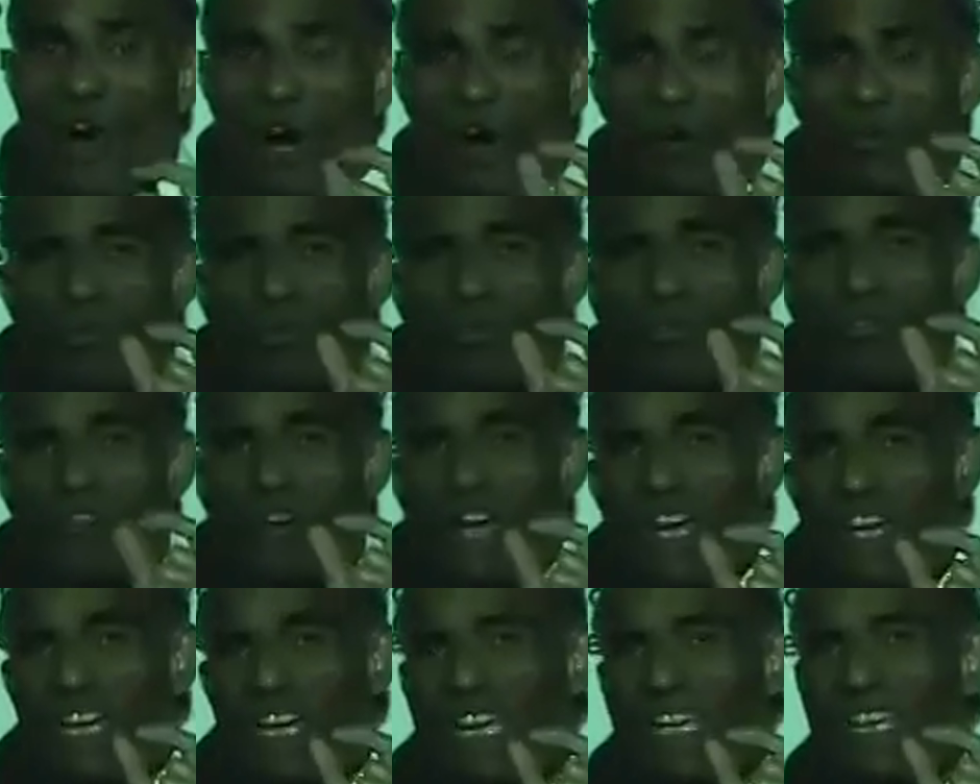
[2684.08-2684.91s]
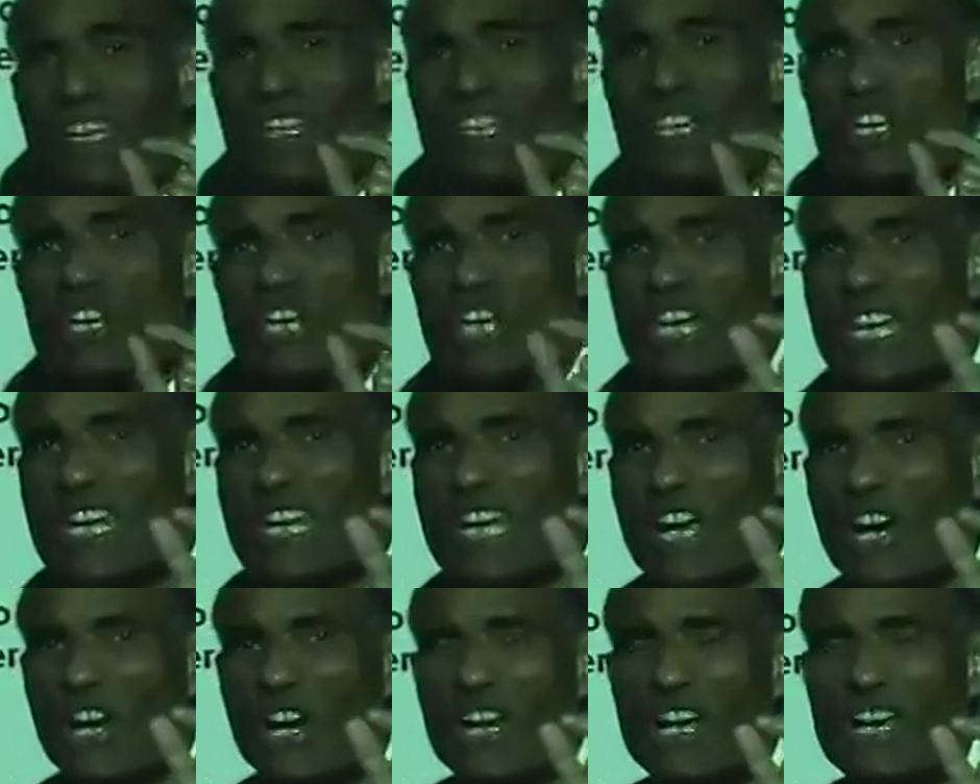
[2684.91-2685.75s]
of very
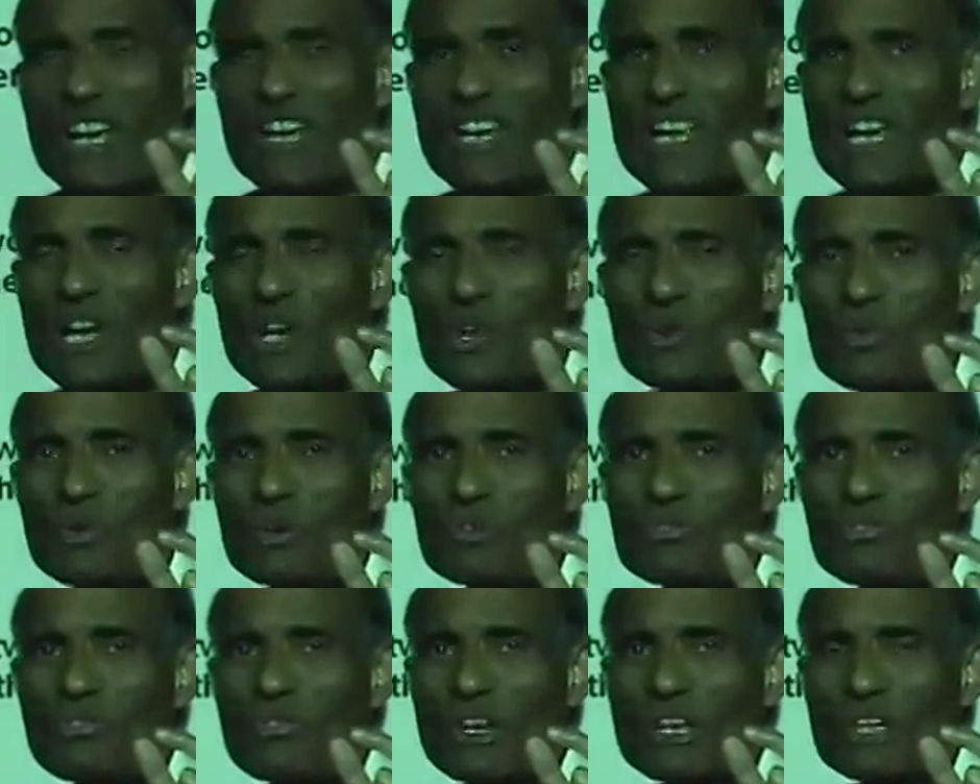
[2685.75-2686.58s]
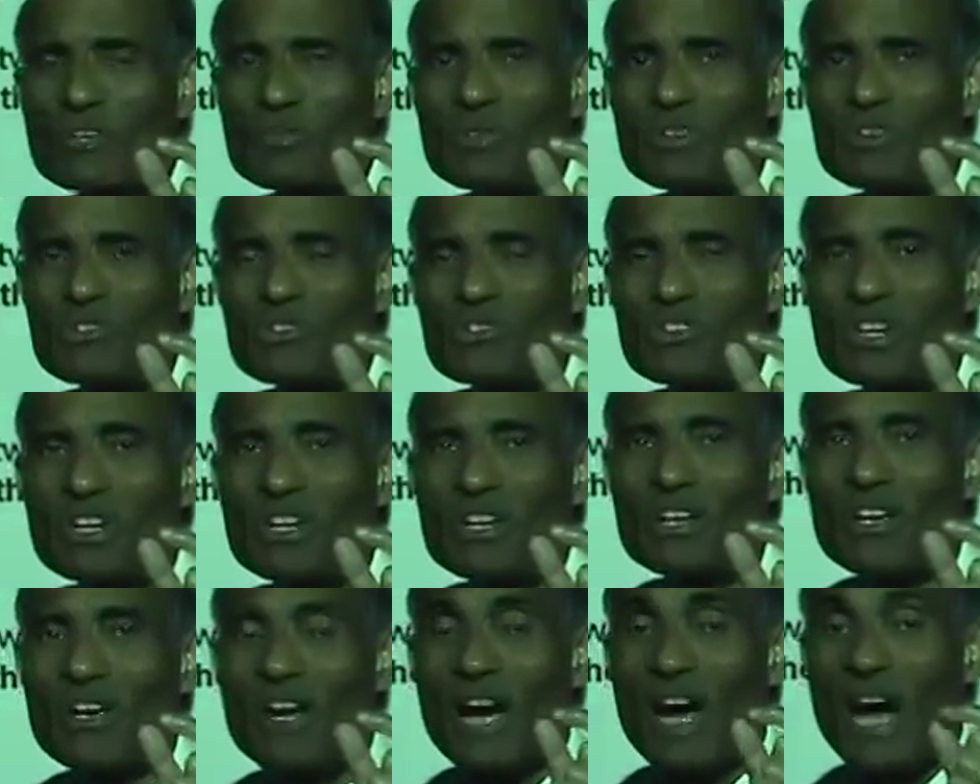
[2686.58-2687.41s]
nearly equal
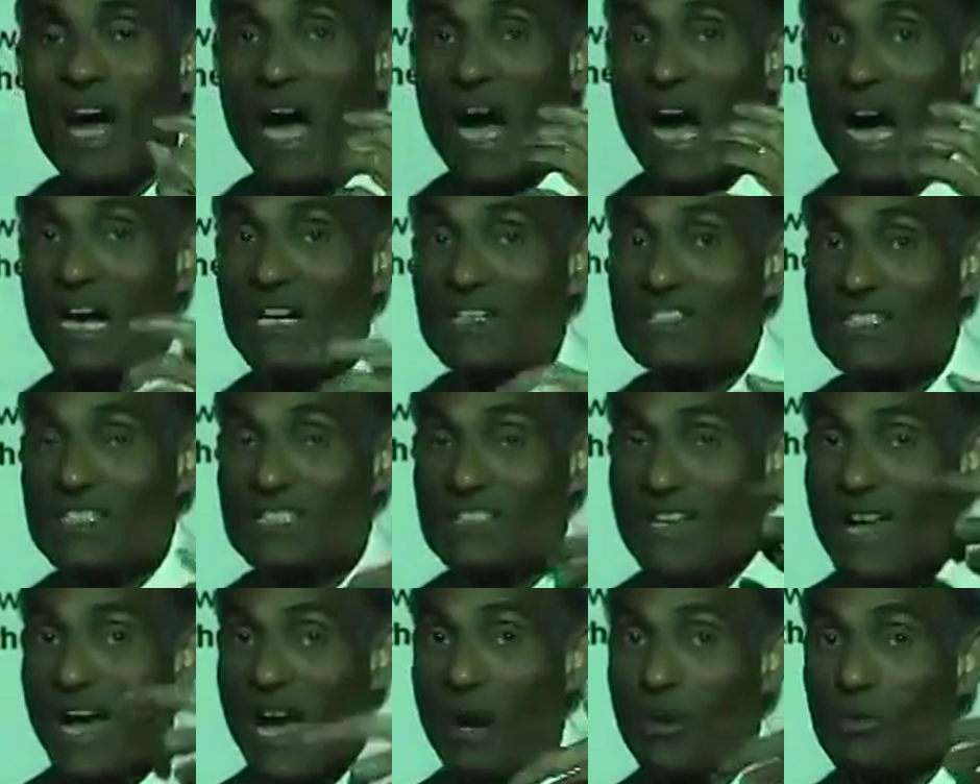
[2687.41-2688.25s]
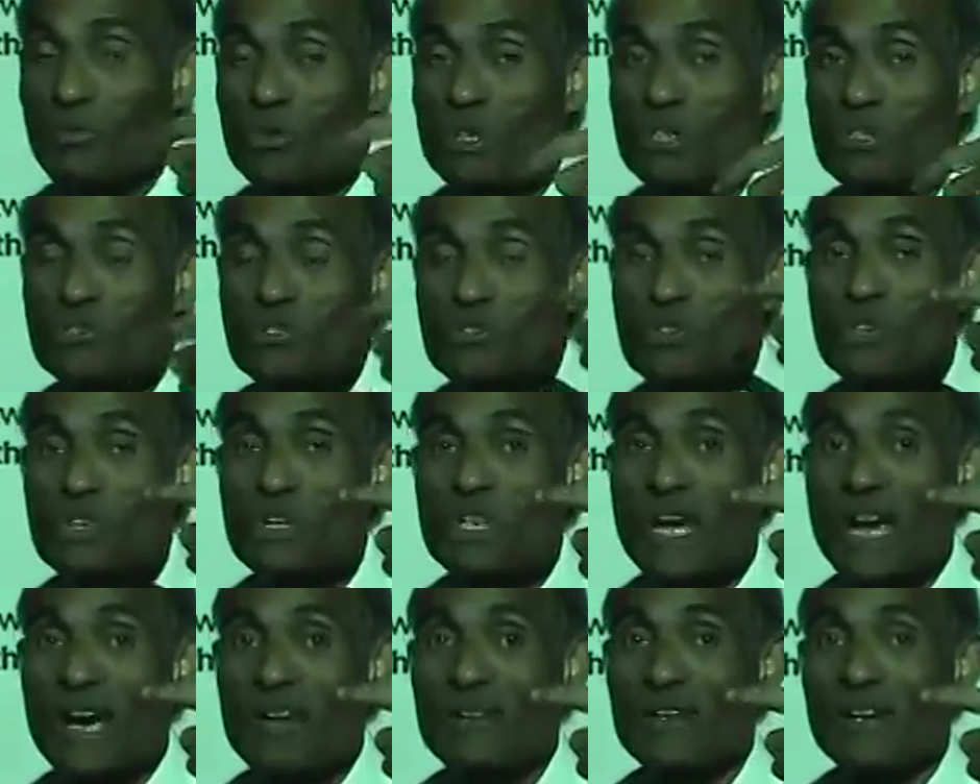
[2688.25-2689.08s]
frequency are sounded
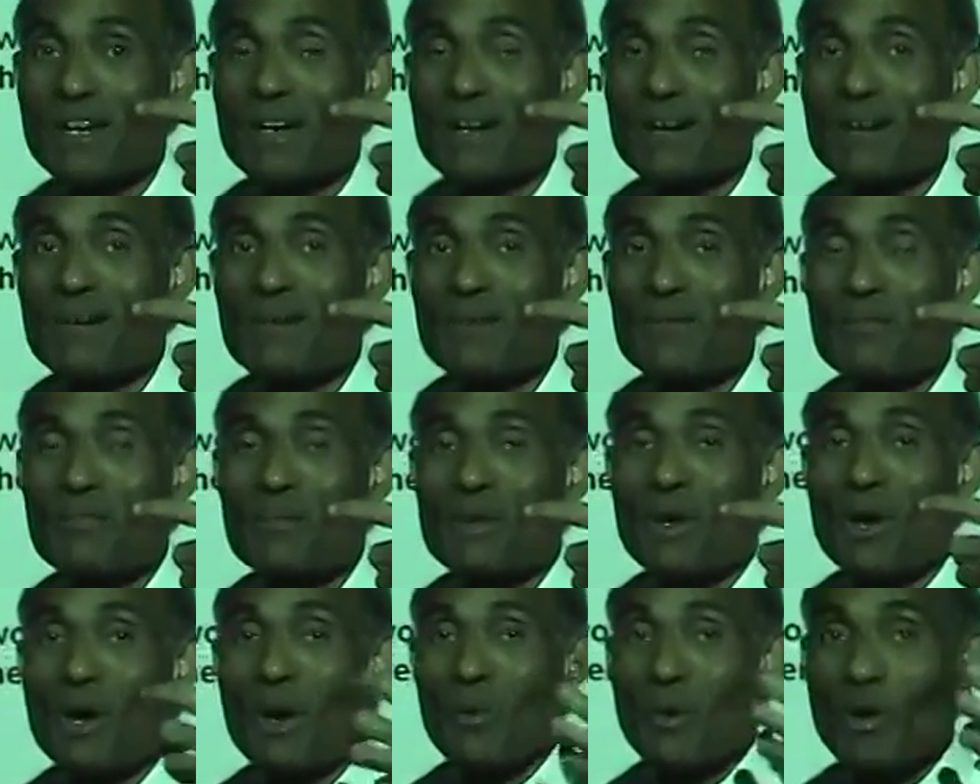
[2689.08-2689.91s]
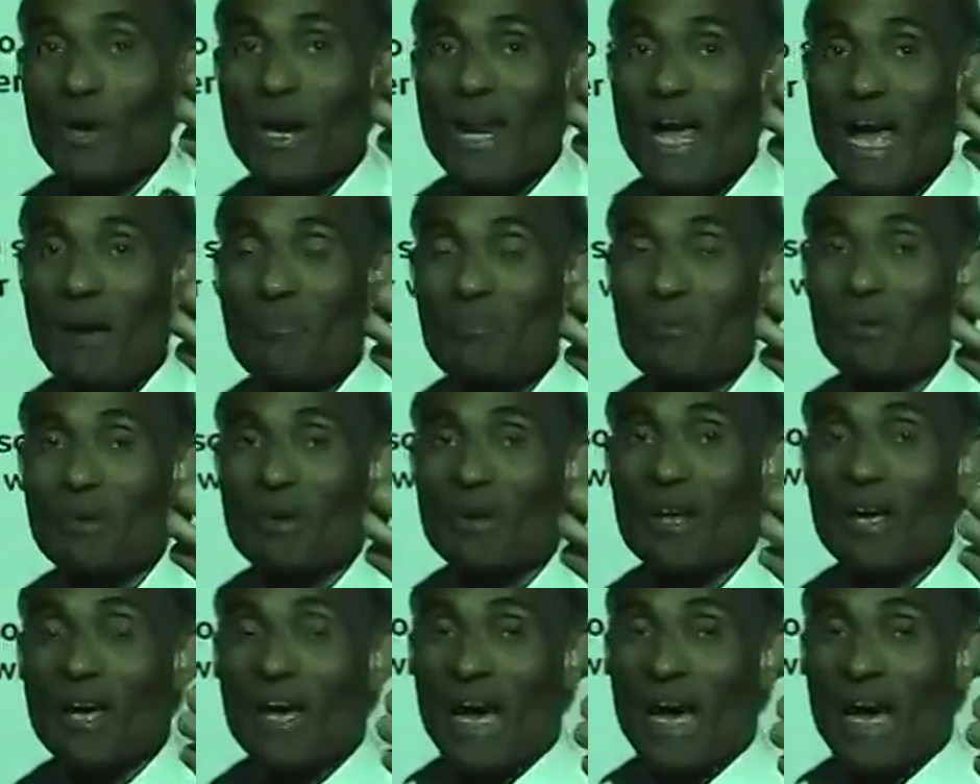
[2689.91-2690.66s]
together, what will happen?